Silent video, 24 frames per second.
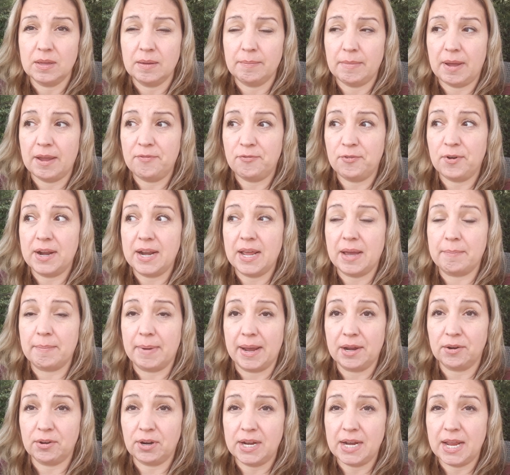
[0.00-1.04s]
my friend had
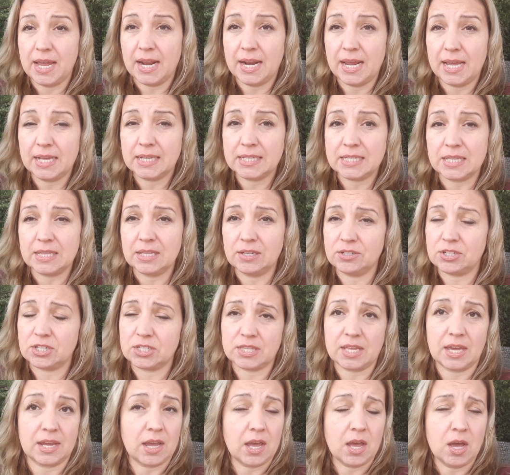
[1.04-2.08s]
migraine headaches, and they're just
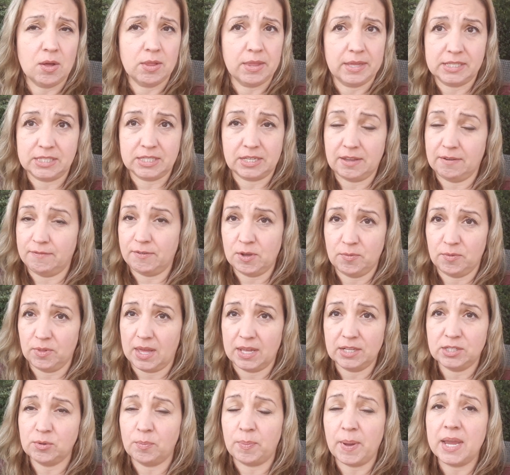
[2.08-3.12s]
like, oh, let's give you
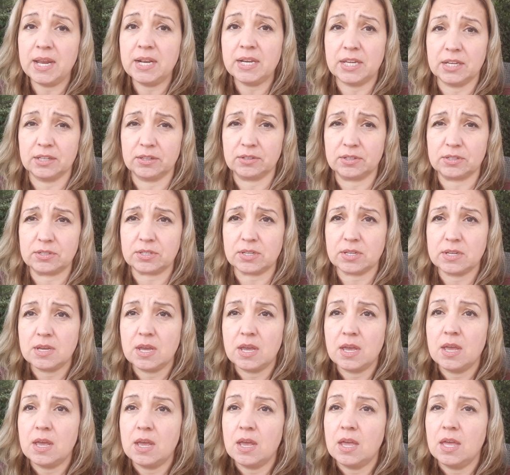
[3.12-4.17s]
lots of painkillers.
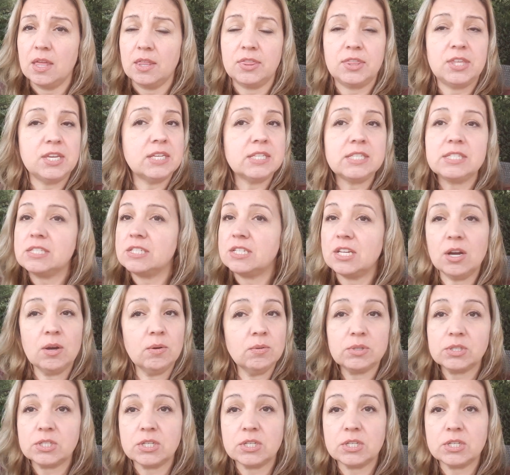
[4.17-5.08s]
These don't